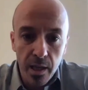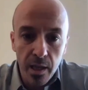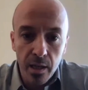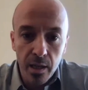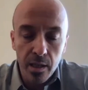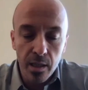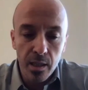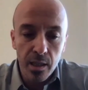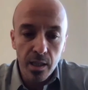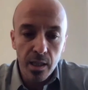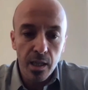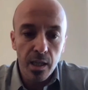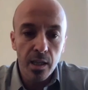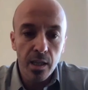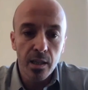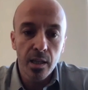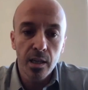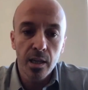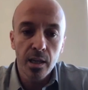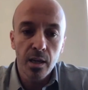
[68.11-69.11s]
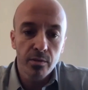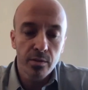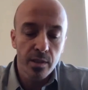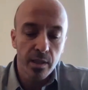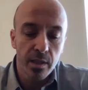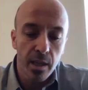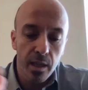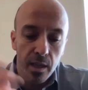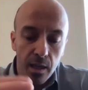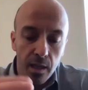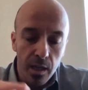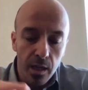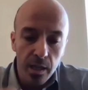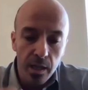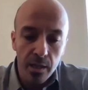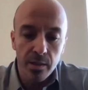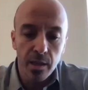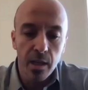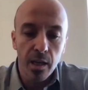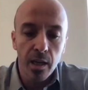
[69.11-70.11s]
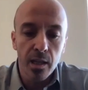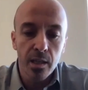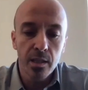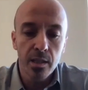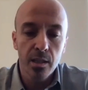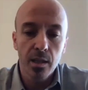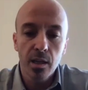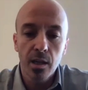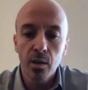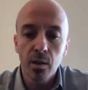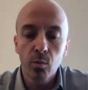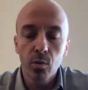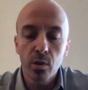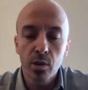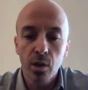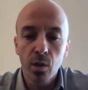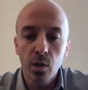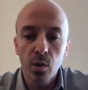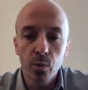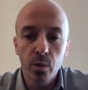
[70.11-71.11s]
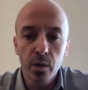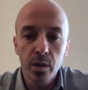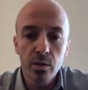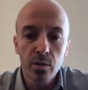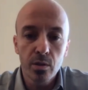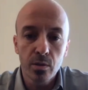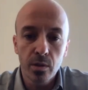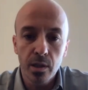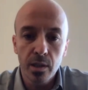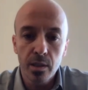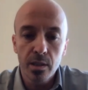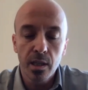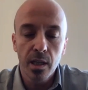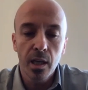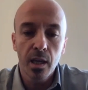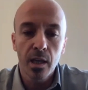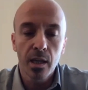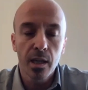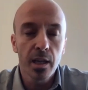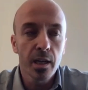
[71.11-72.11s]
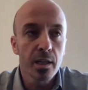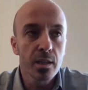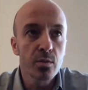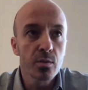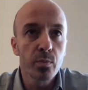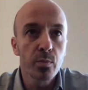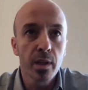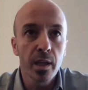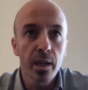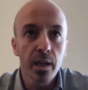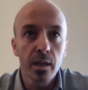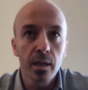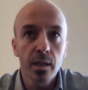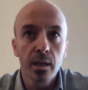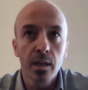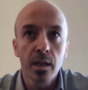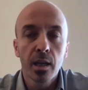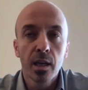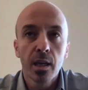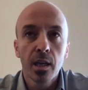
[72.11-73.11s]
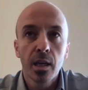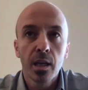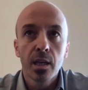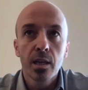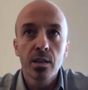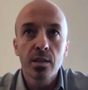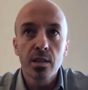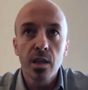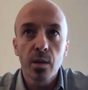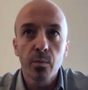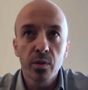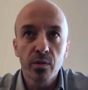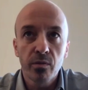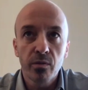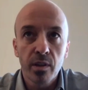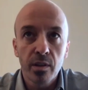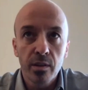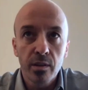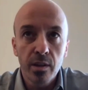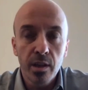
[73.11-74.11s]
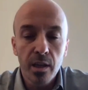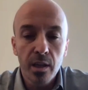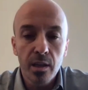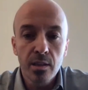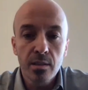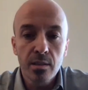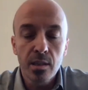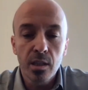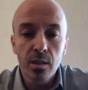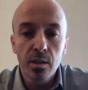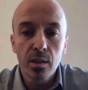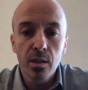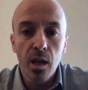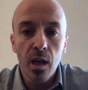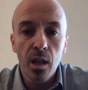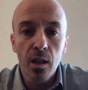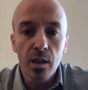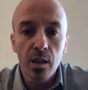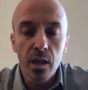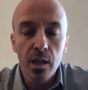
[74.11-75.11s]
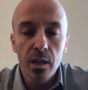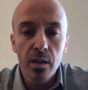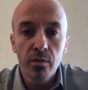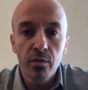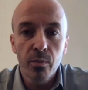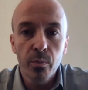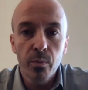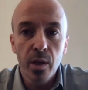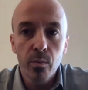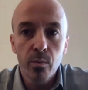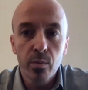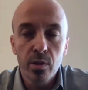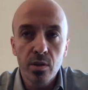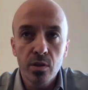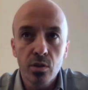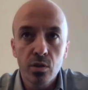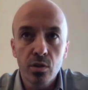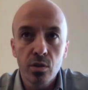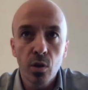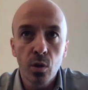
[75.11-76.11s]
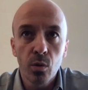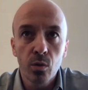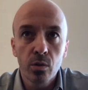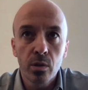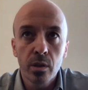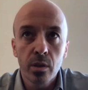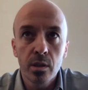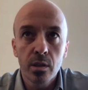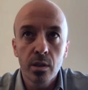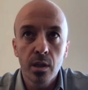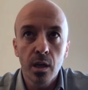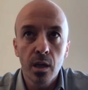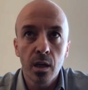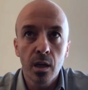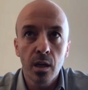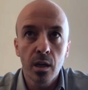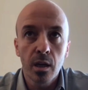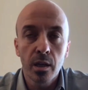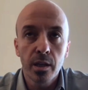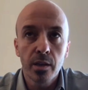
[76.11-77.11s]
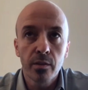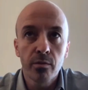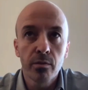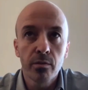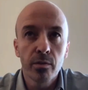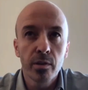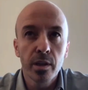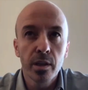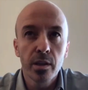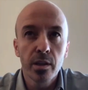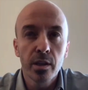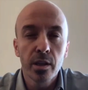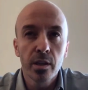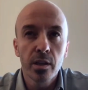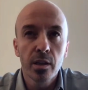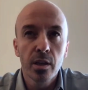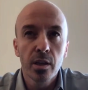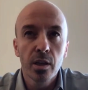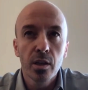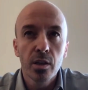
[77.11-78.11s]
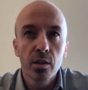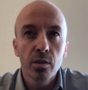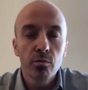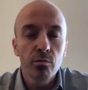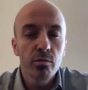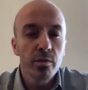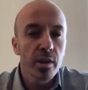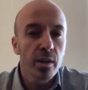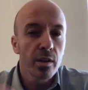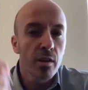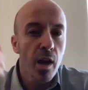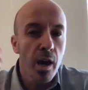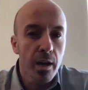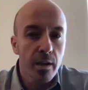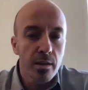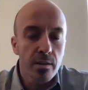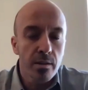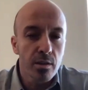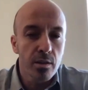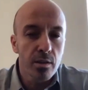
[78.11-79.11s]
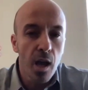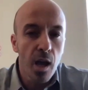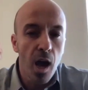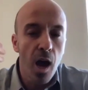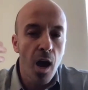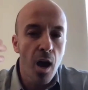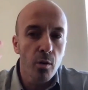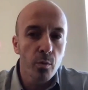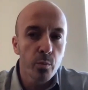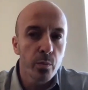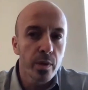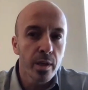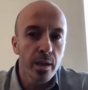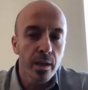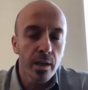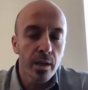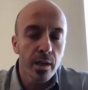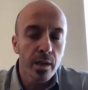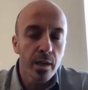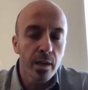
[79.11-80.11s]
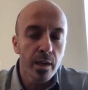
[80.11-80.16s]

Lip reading: Anna, and then at the end, I want to go into it and explain some of the things that a lot of members don't really realize how big